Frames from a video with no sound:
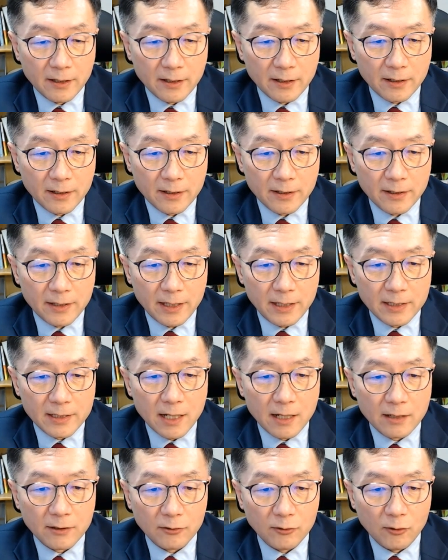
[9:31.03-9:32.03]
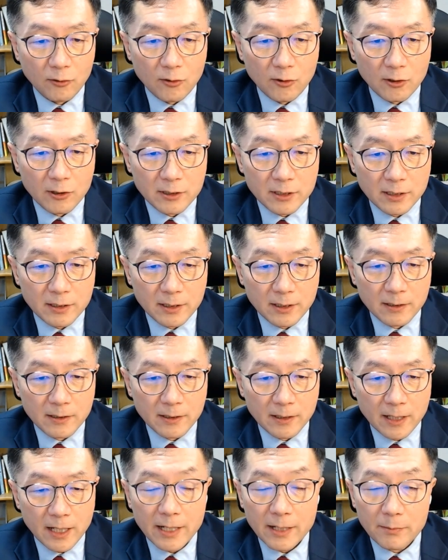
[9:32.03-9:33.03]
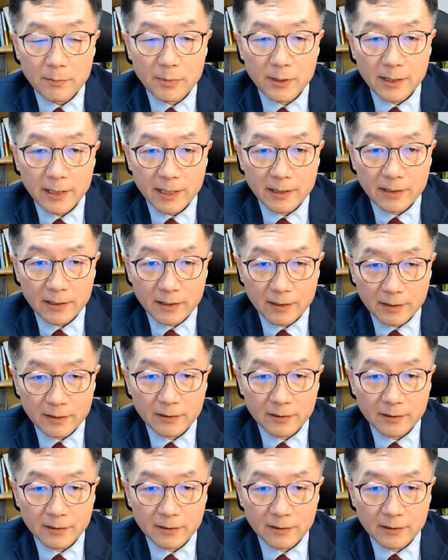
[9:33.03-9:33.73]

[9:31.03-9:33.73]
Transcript: uh, these kind of laws uh, kind of put in